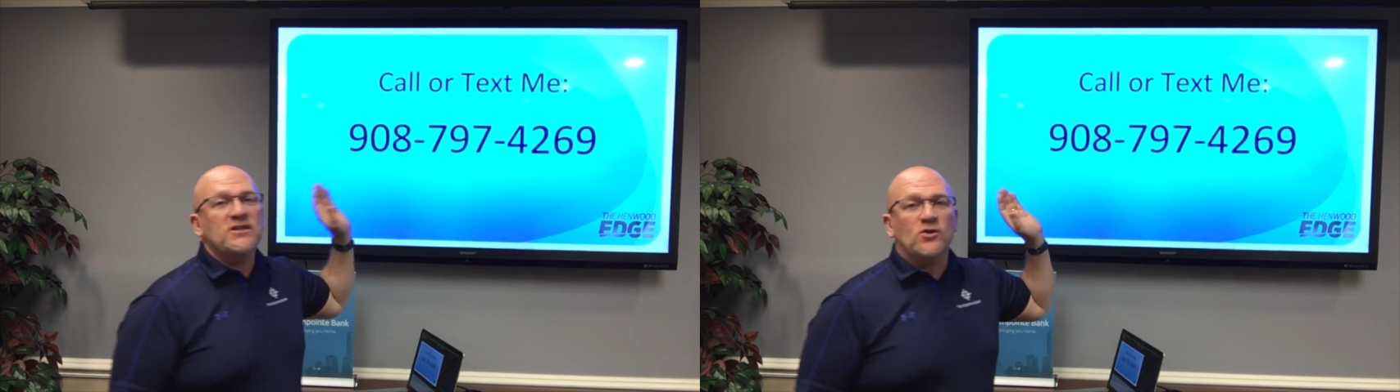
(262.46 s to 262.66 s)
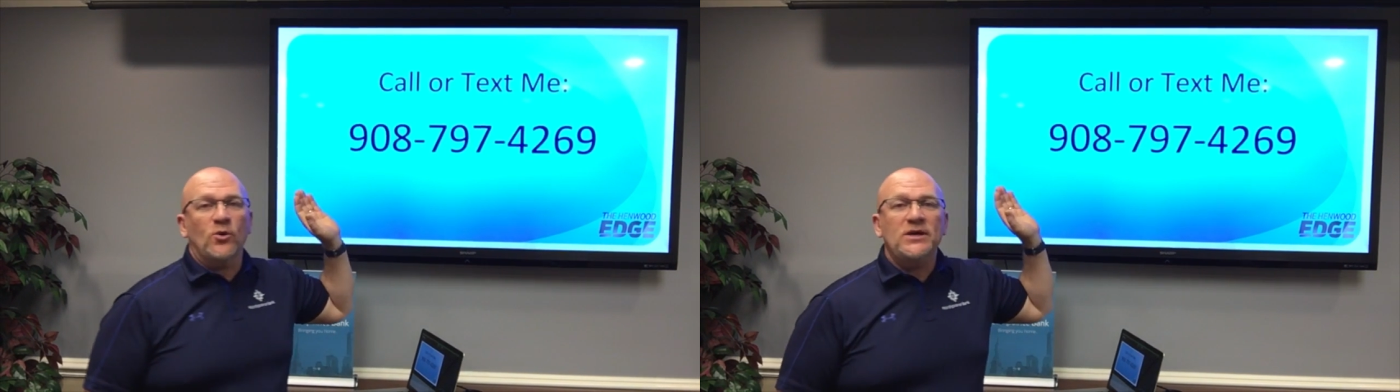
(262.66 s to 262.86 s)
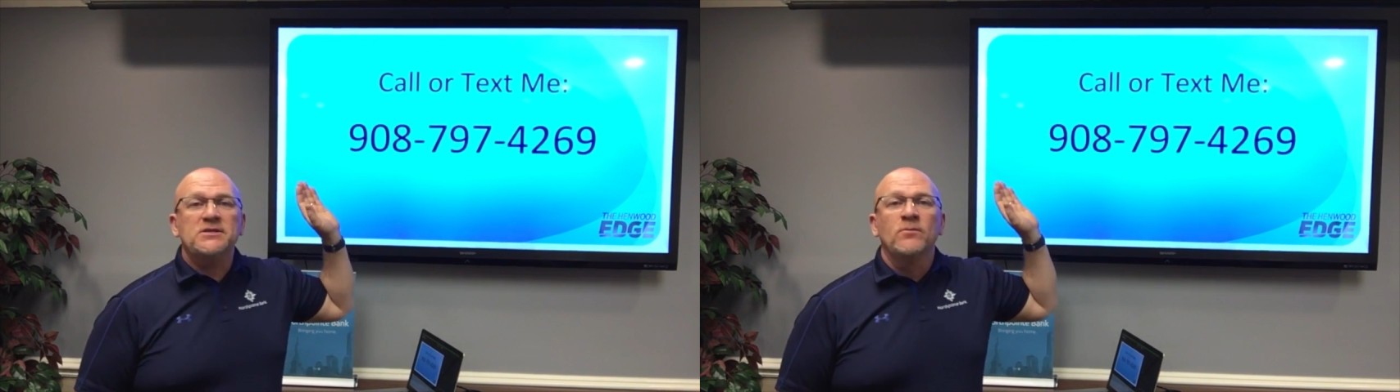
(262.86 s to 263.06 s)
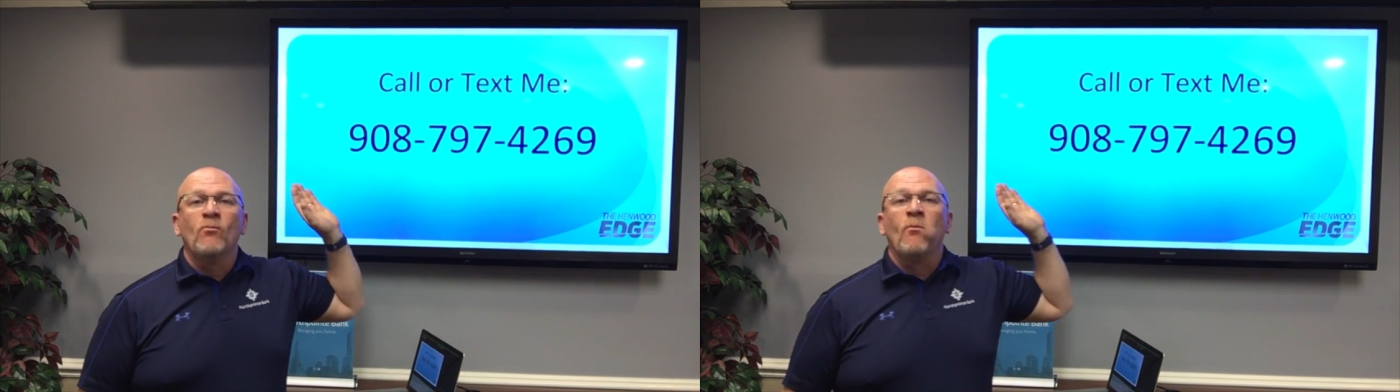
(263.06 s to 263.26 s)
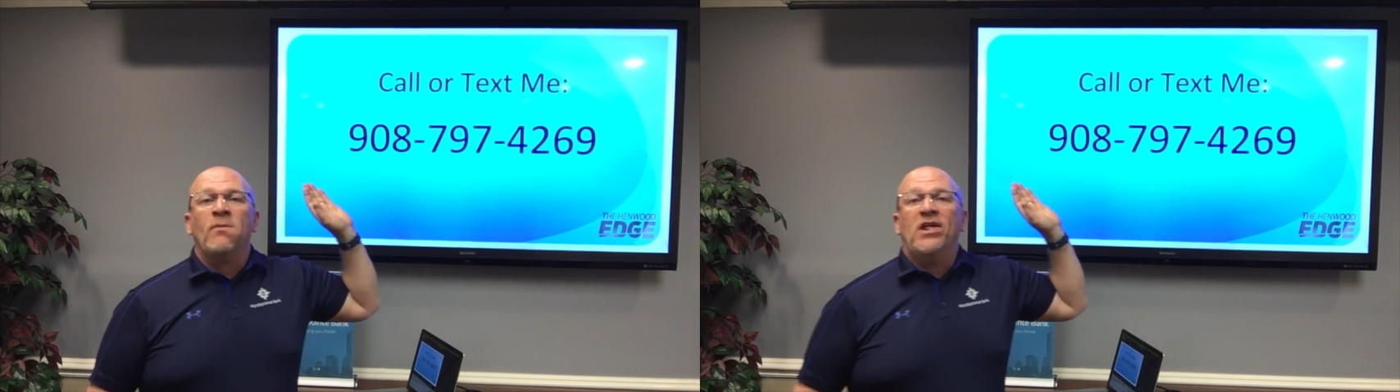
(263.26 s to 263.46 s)
as always,
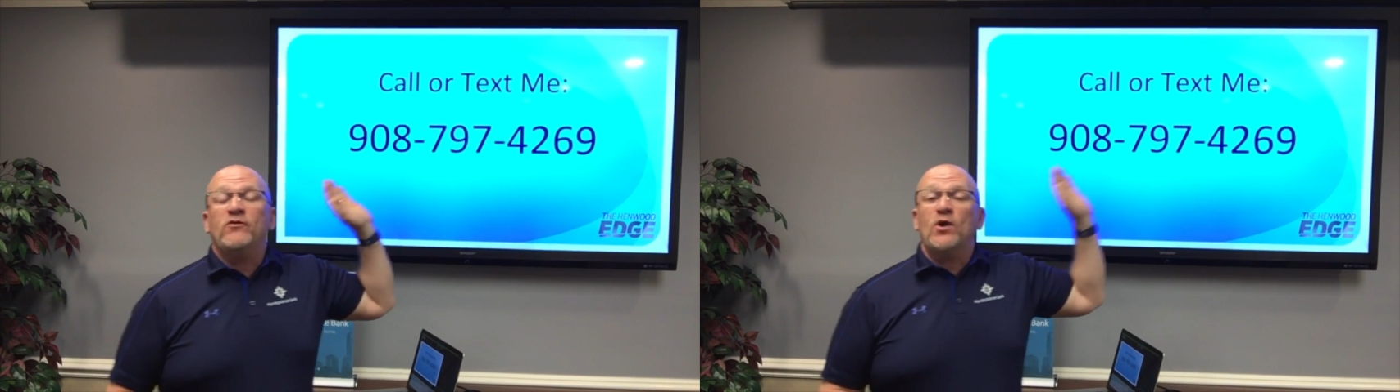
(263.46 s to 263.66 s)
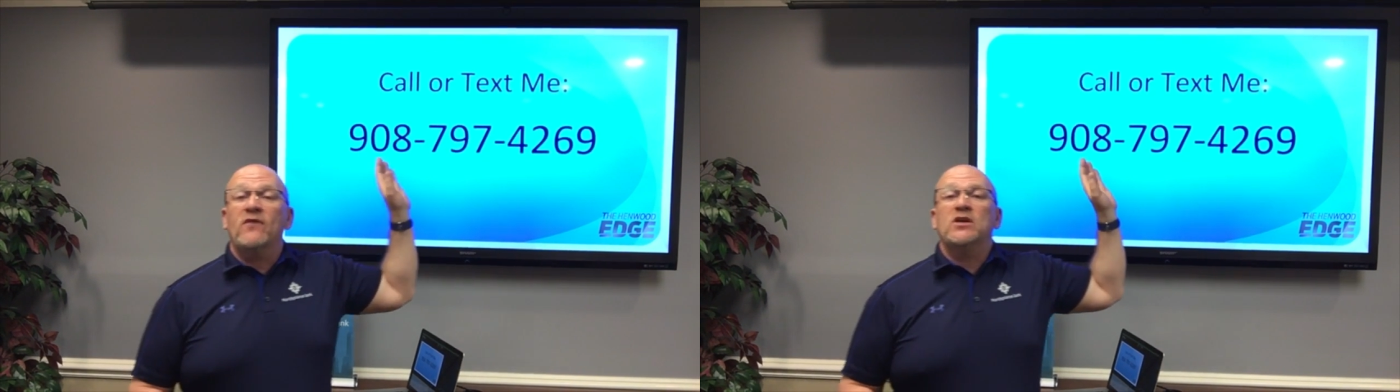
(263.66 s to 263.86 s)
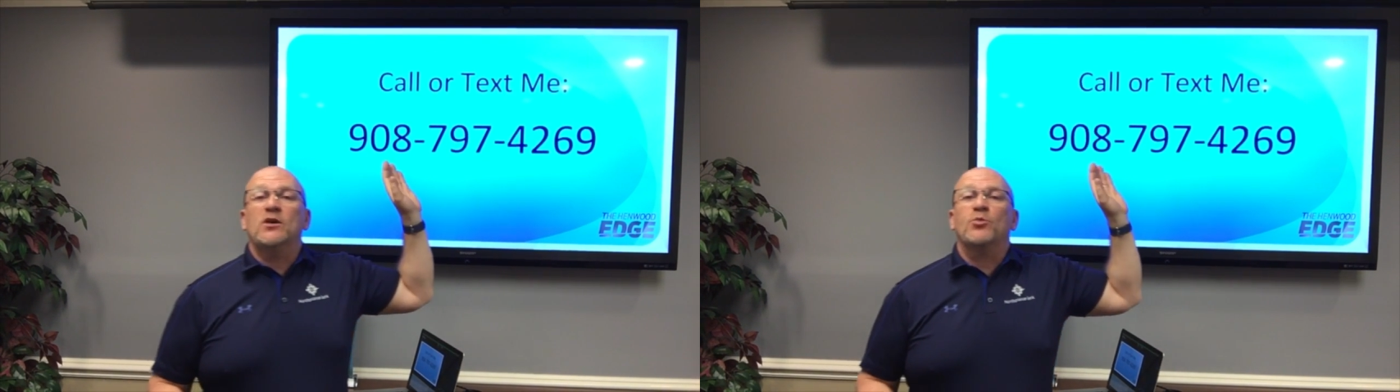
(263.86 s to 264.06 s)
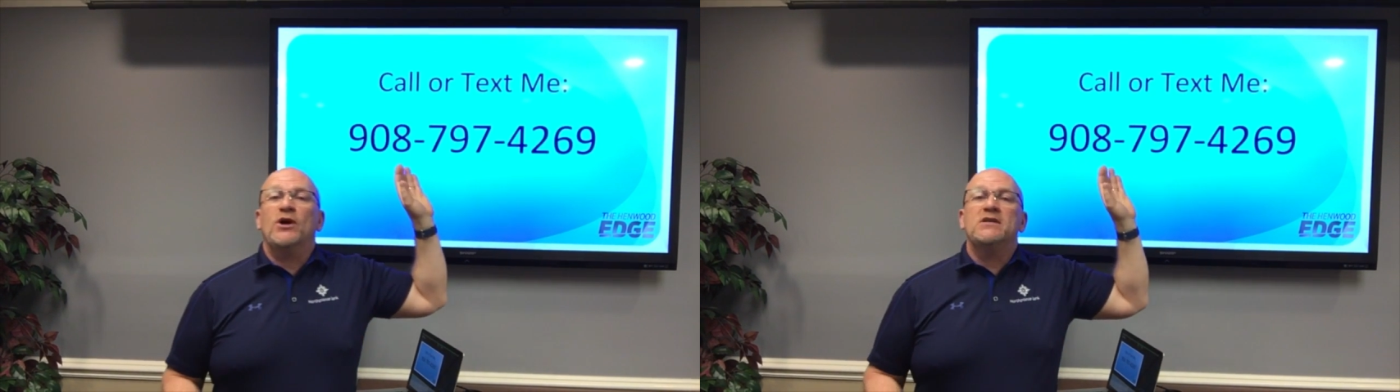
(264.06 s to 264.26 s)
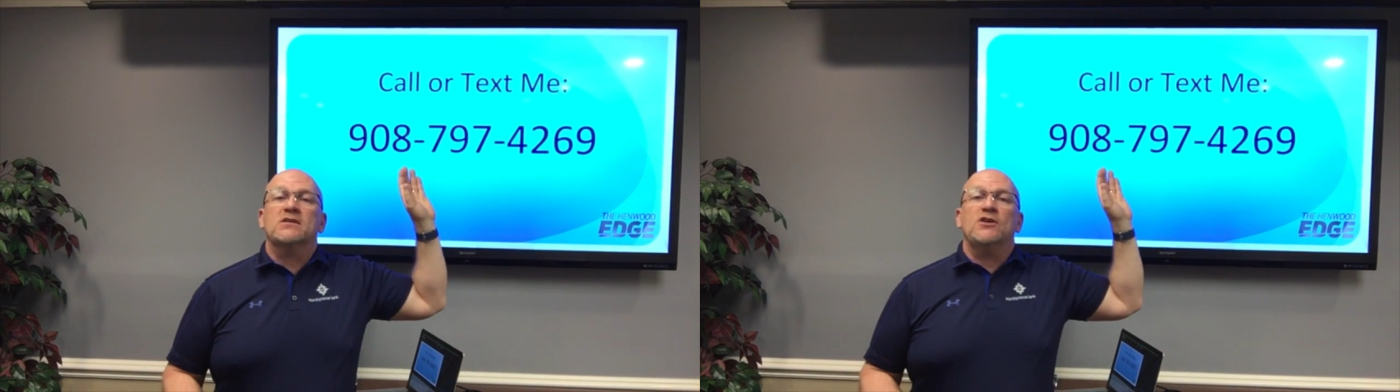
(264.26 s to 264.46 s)
if you're having an
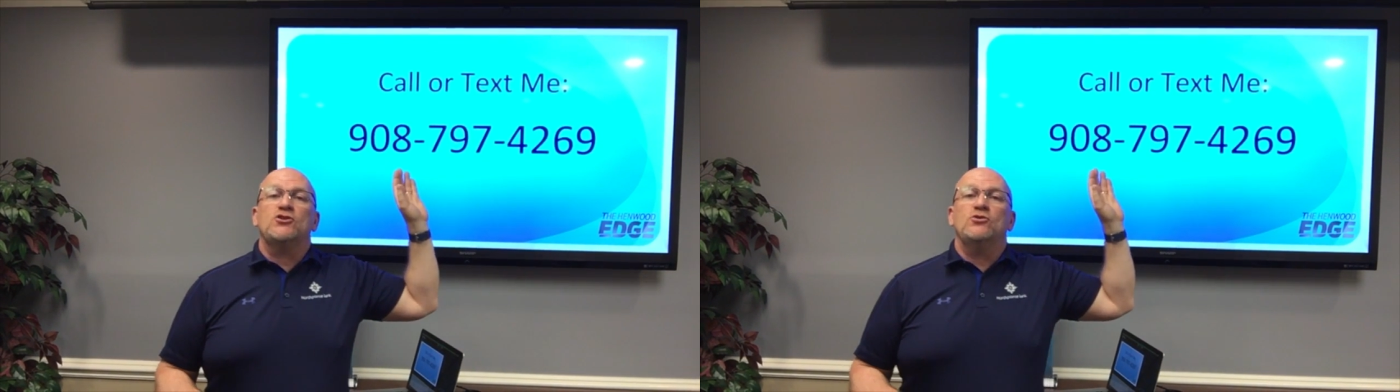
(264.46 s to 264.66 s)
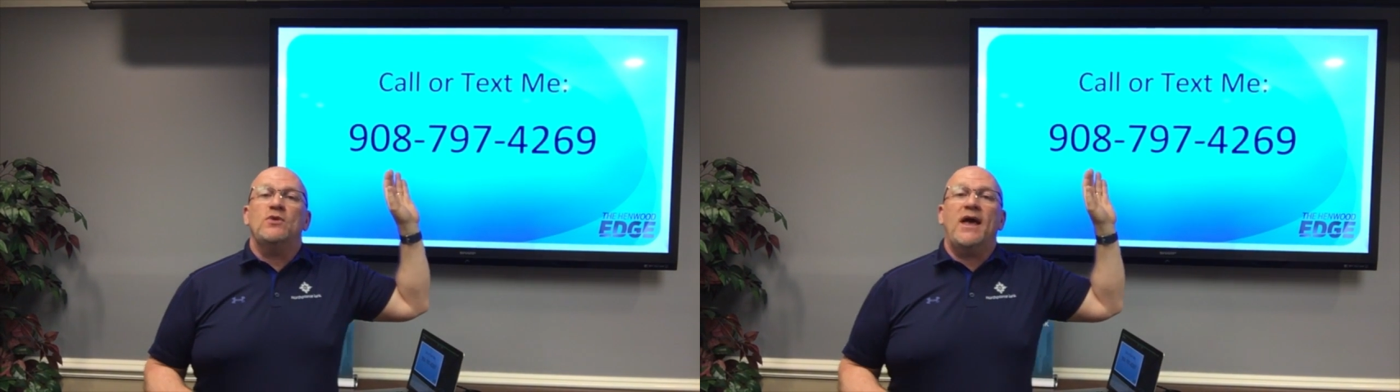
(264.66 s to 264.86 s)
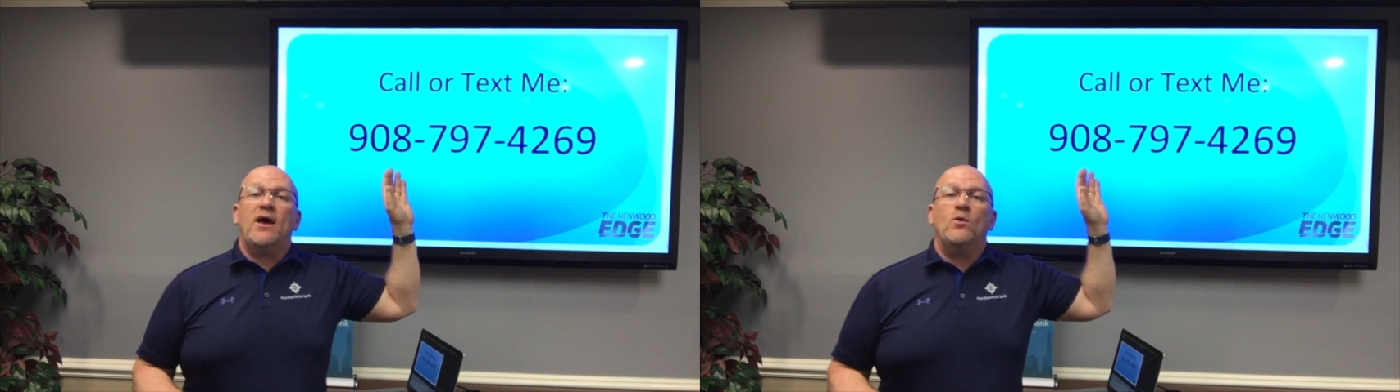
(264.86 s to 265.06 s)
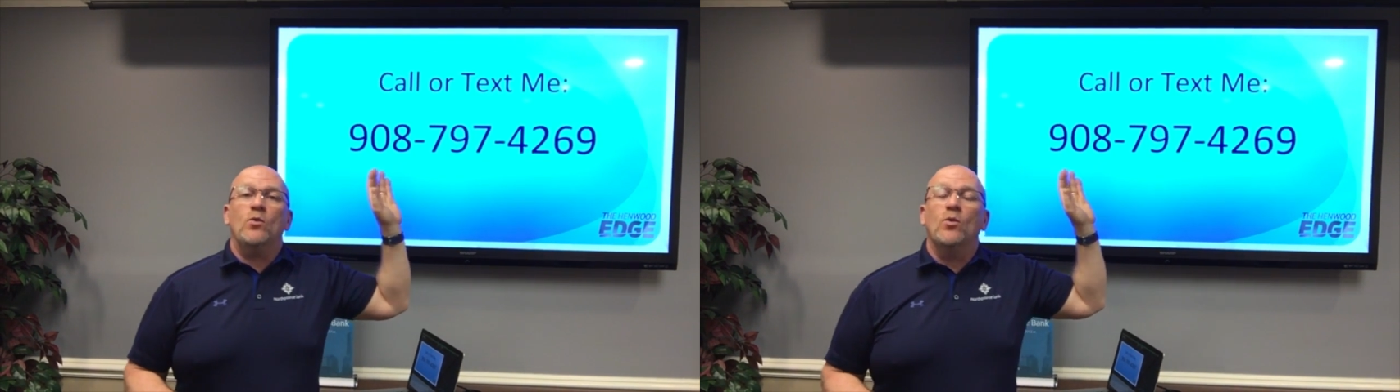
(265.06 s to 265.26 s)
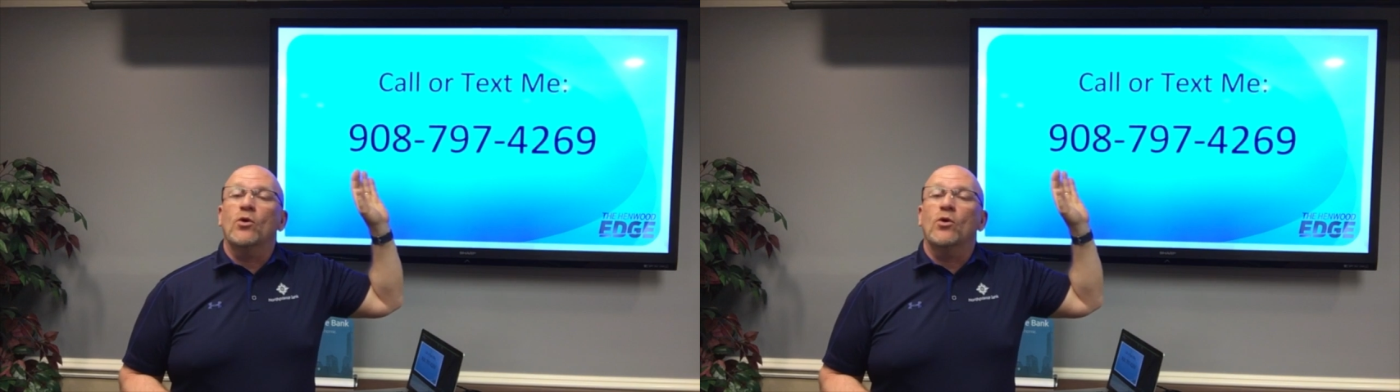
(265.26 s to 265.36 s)
appraisal issue now,